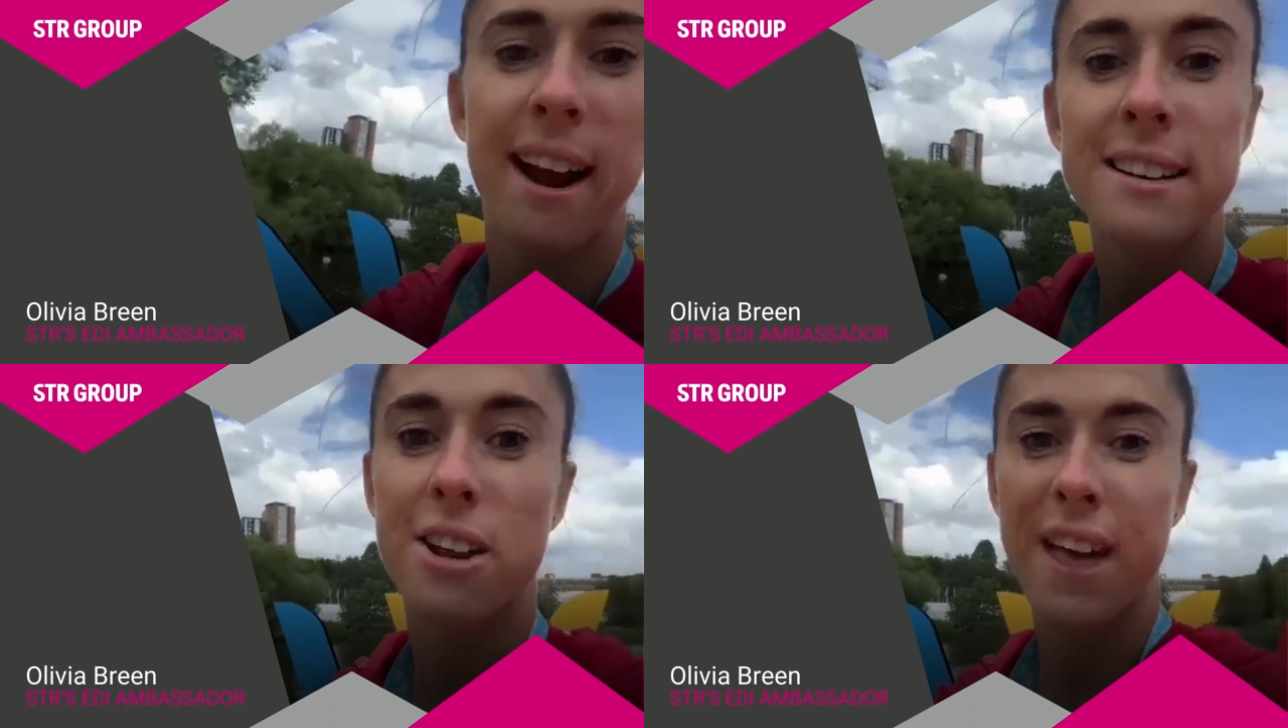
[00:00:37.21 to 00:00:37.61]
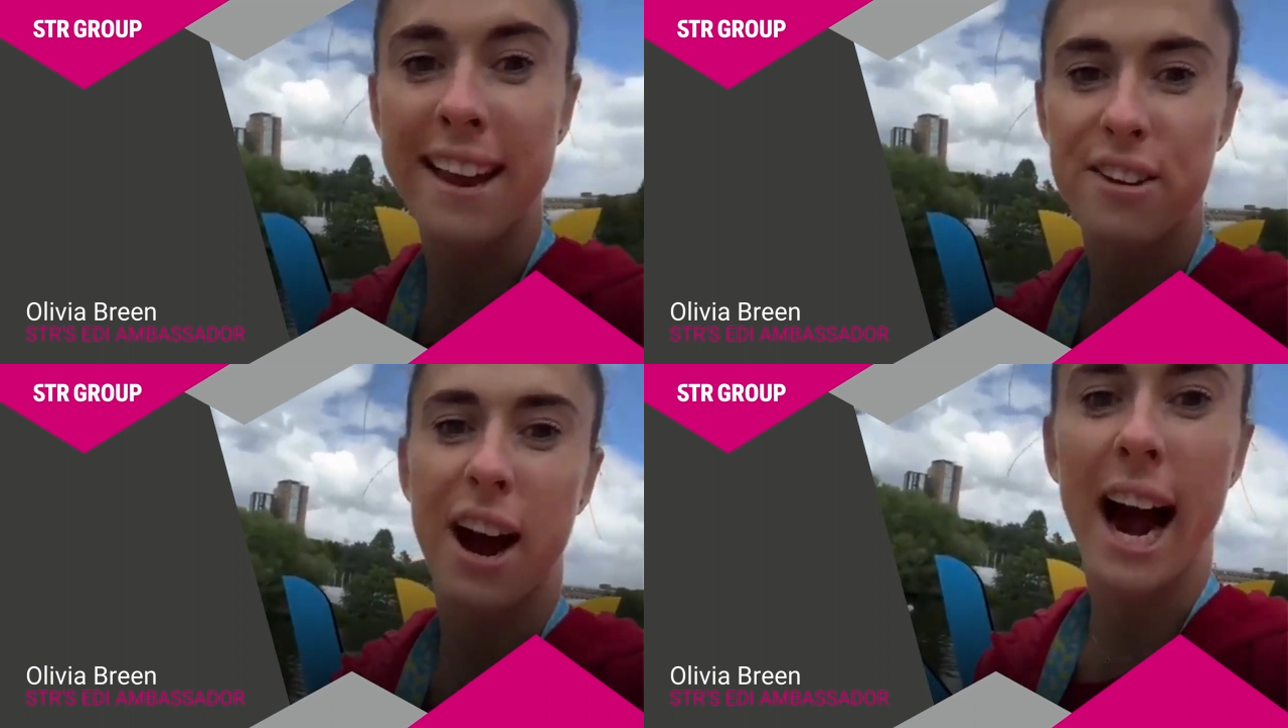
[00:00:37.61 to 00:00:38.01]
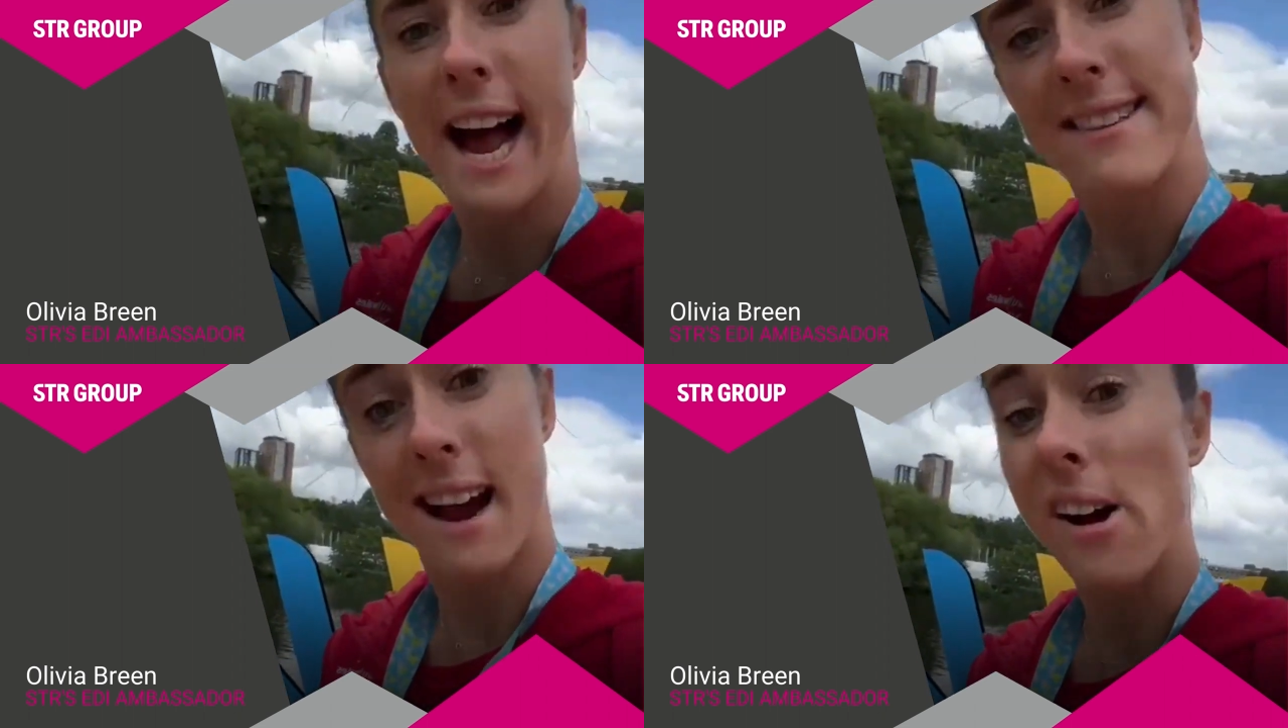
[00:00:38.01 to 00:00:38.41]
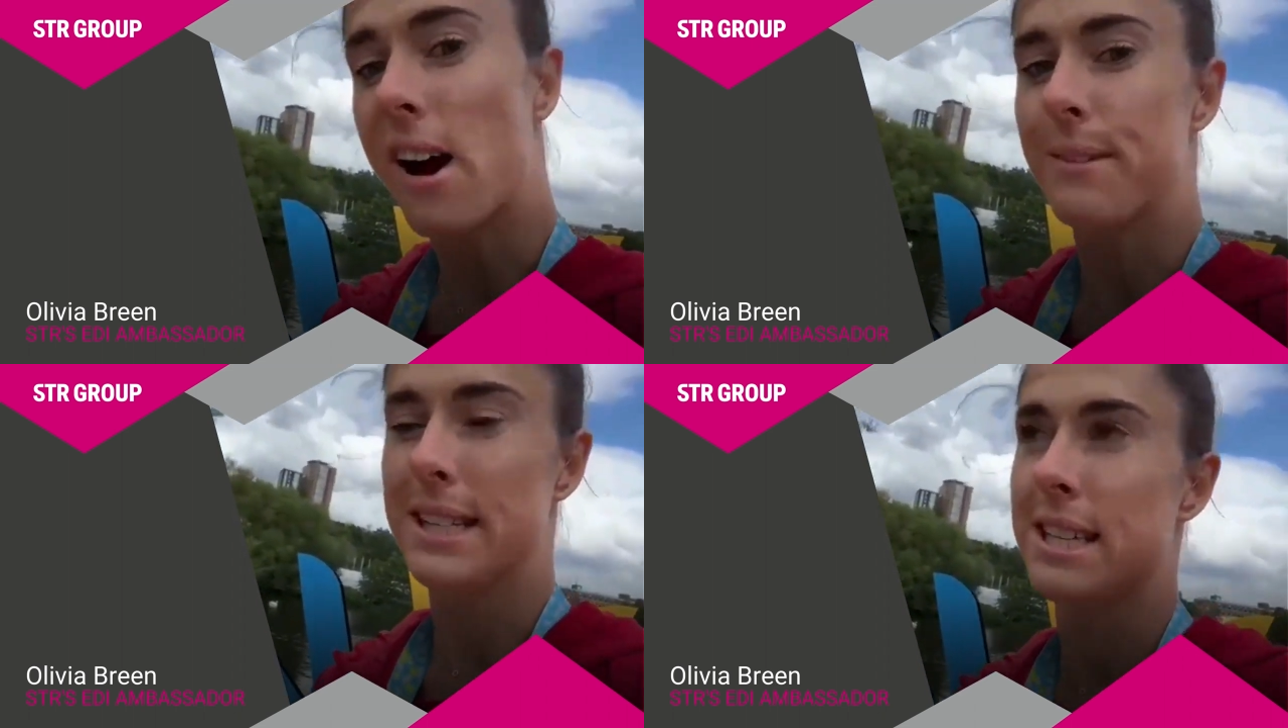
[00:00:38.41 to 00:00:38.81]
So thank you guys. I'll
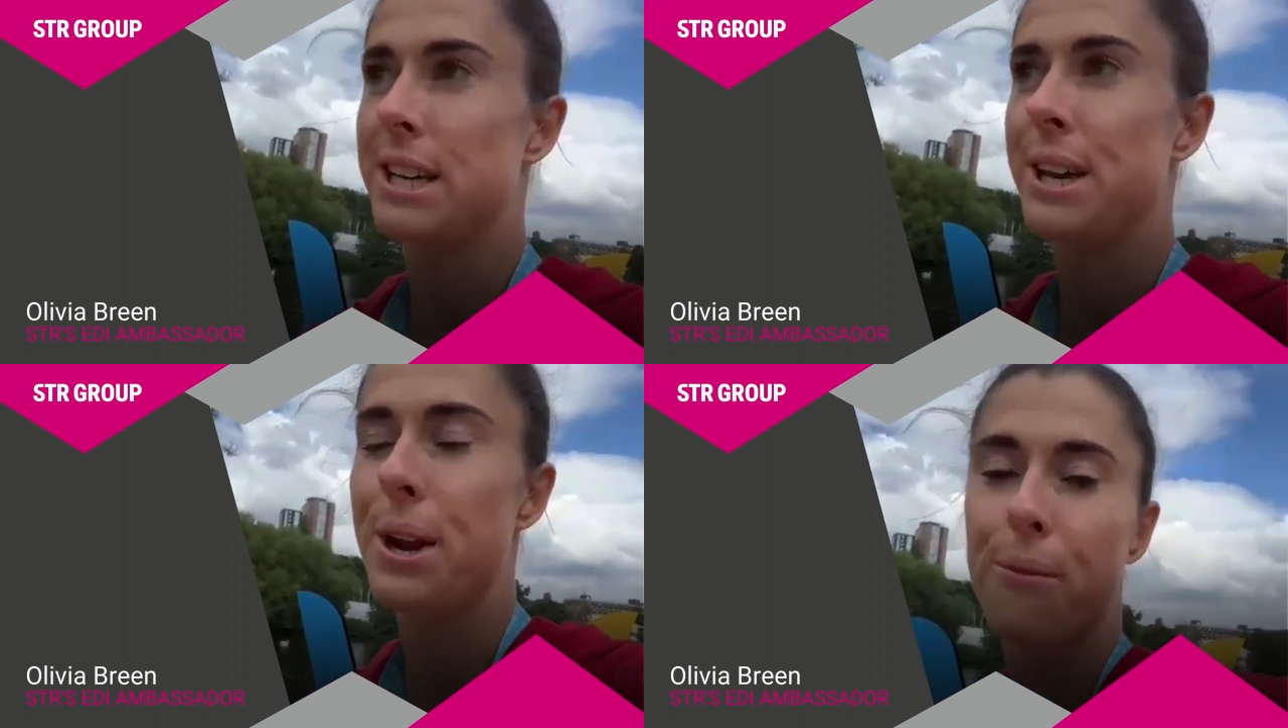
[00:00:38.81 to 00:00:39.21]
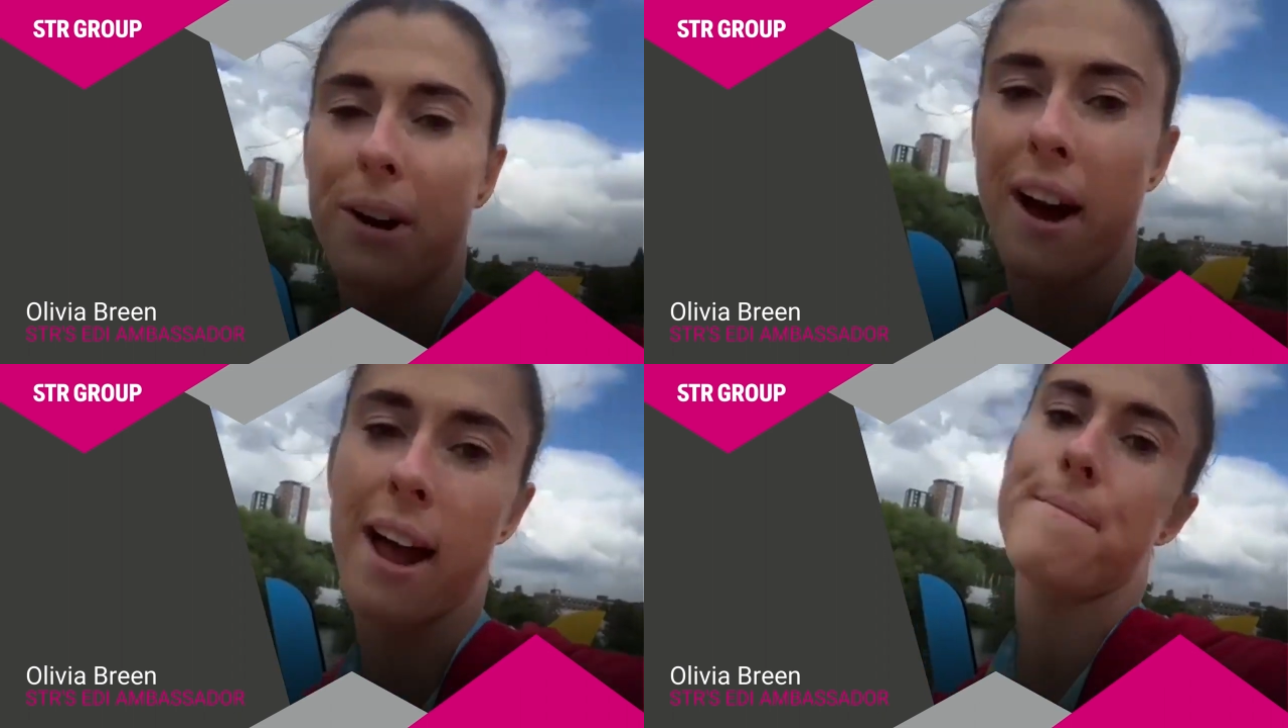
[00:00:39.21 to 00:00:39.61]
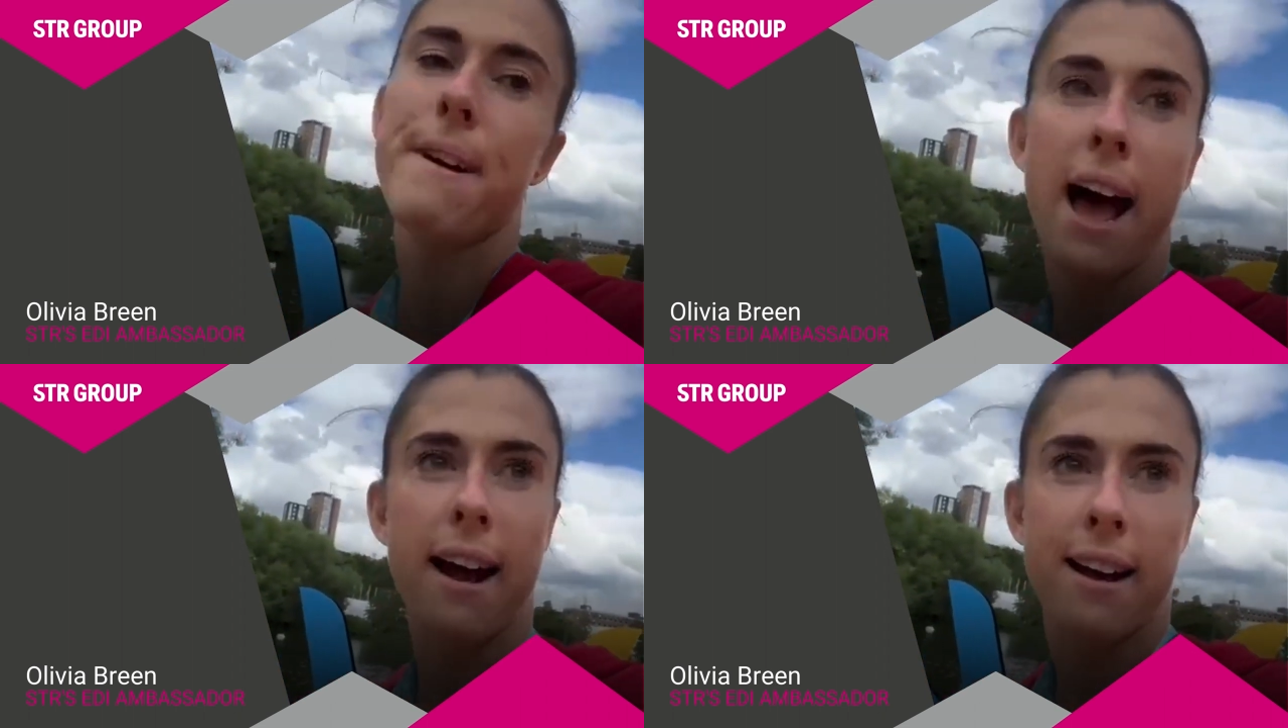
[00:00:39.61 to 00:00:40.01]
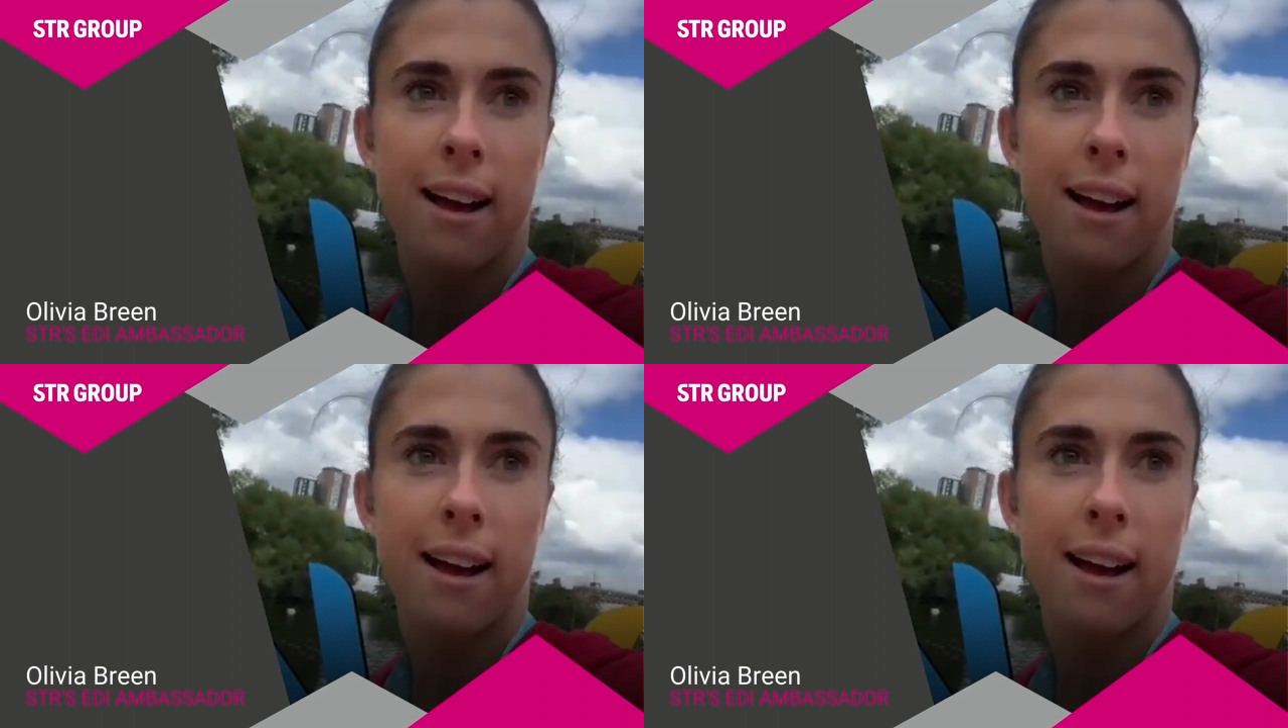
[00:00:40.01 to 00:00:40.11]
come and see you when I am back.